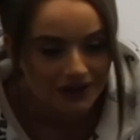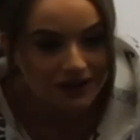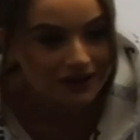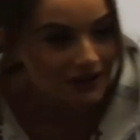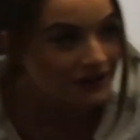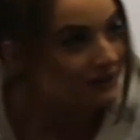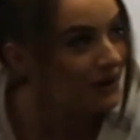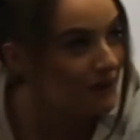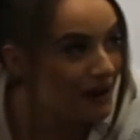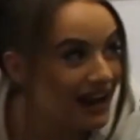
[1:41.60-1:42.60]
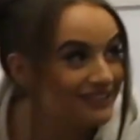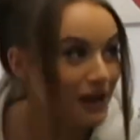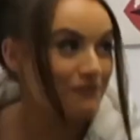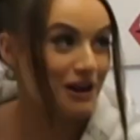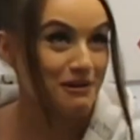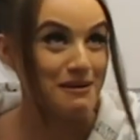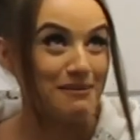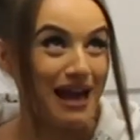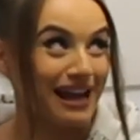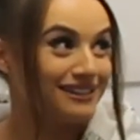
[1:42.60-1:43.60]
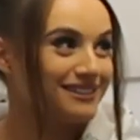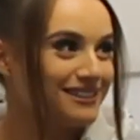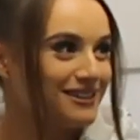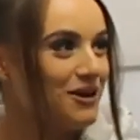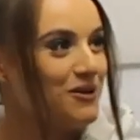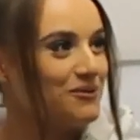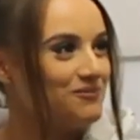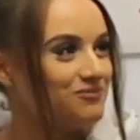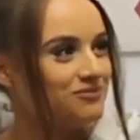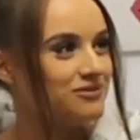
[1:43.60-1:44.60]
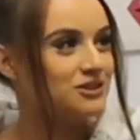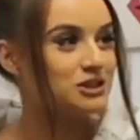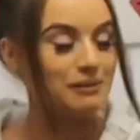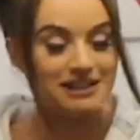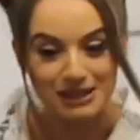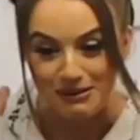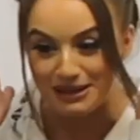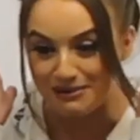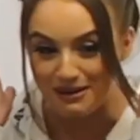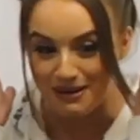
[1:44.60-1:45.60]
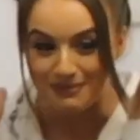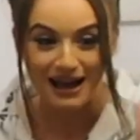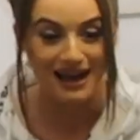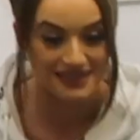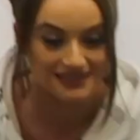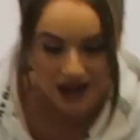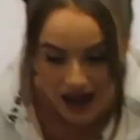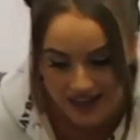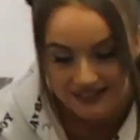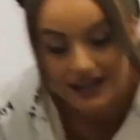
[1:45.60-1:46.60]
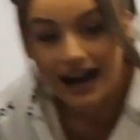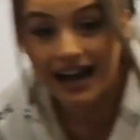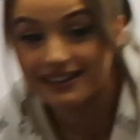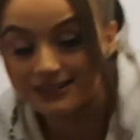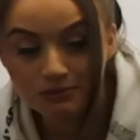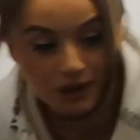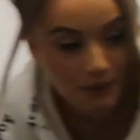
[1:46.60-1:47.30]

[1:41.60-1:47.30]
following me. No way. Stop following me. What are you doing? Stop it. No, I hate this. I hate this. I hate this. I hate this. I'm